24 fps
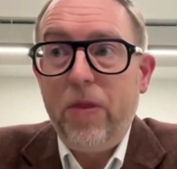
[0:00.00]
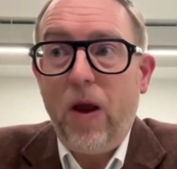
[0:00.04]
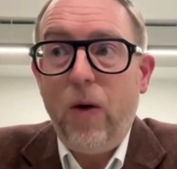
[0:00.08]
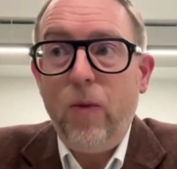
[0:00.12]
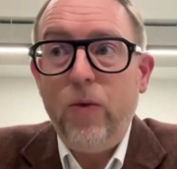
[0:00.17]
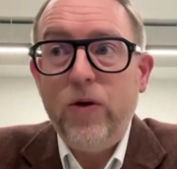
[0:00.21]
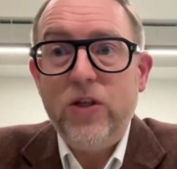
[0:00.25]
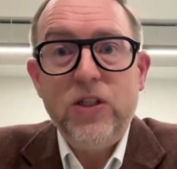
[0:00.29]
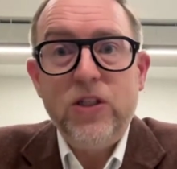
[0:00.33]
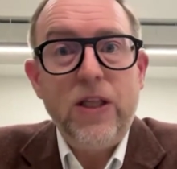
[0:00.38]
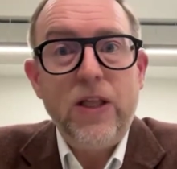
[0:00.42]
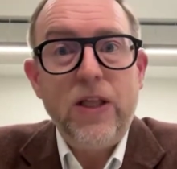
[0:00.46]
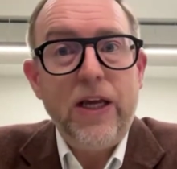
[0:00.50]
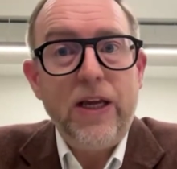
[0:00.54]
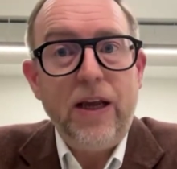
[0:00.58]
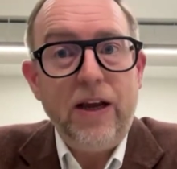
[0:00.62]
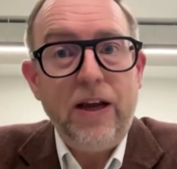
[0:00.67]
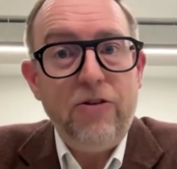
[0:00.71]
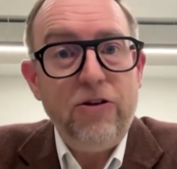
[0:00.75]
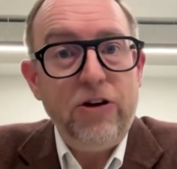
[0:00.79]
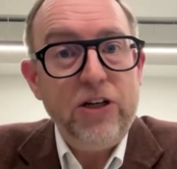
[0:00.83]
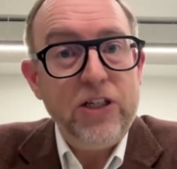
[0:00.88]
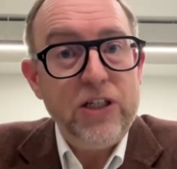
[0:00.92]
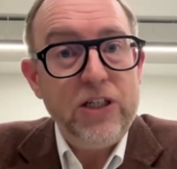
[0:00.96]
which they
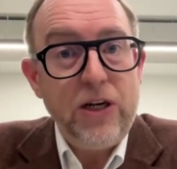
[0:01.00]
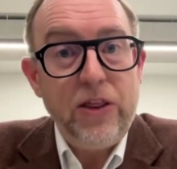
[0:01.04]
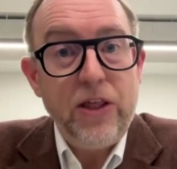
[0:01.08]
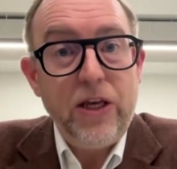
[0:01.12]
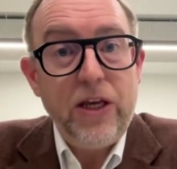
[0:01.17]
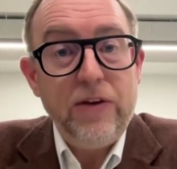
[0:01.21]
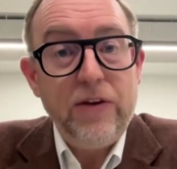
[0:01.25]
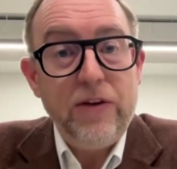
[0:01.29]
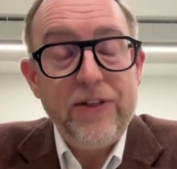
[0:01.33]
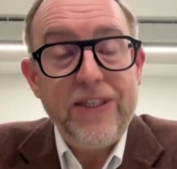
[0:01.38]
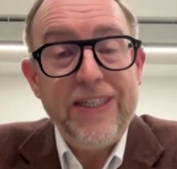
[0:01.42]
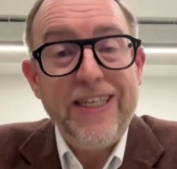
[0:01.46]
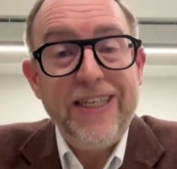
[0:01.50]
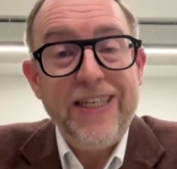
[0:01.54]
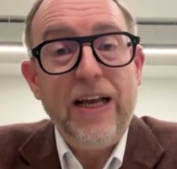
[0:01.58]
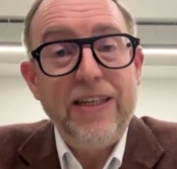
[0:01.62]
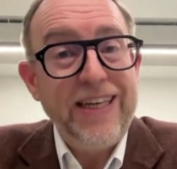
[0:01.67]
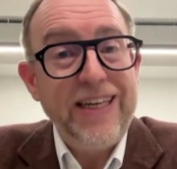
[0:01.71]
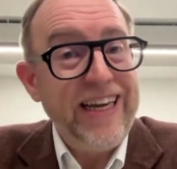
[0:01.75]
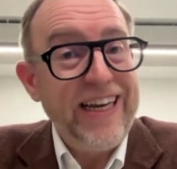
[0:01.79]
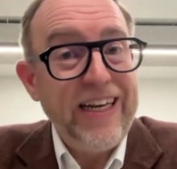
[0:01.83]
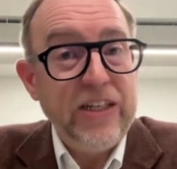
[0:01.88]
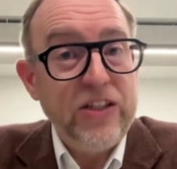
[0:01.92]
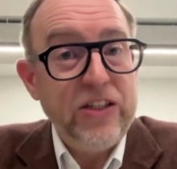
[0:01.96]
increasingly think of
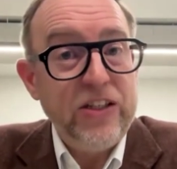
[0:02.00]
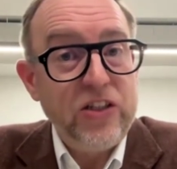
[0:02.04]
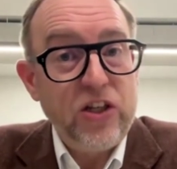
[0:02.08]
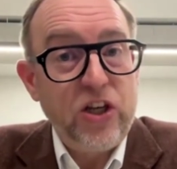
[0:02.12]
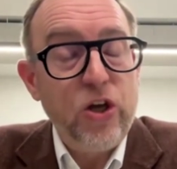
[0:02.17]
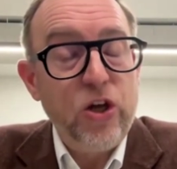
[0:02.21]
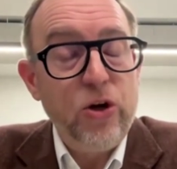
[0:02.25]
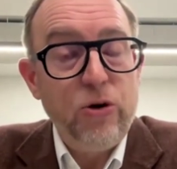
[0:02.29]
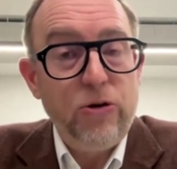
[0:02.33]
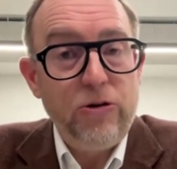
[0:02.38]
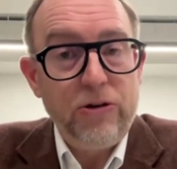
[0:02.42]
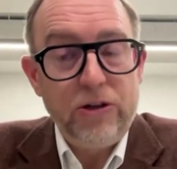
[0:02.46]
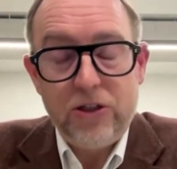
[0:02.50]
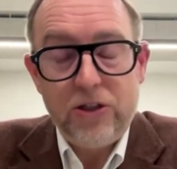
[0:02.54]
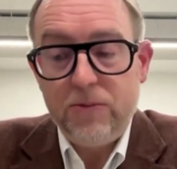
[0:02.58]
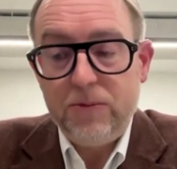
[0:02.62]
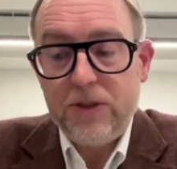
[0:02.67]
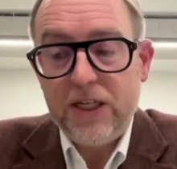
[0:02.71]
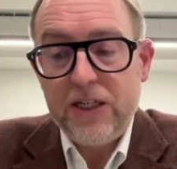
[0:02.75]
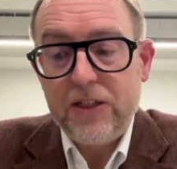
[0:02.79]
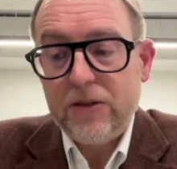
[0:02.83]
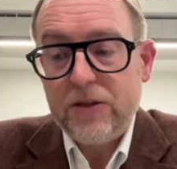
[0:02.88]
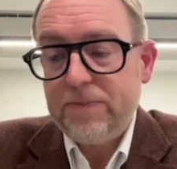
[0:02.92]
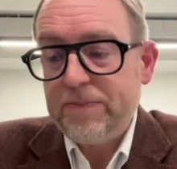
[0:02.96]
as insecure in some
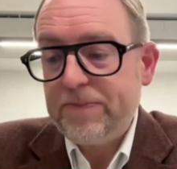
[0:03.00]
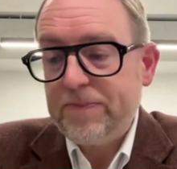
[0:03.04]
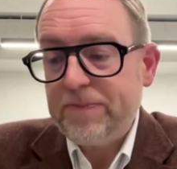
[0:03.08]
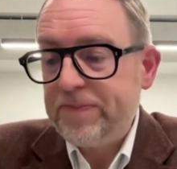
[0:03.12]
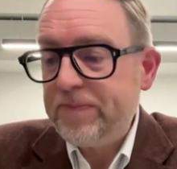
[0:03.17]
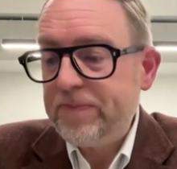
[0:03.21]
sense.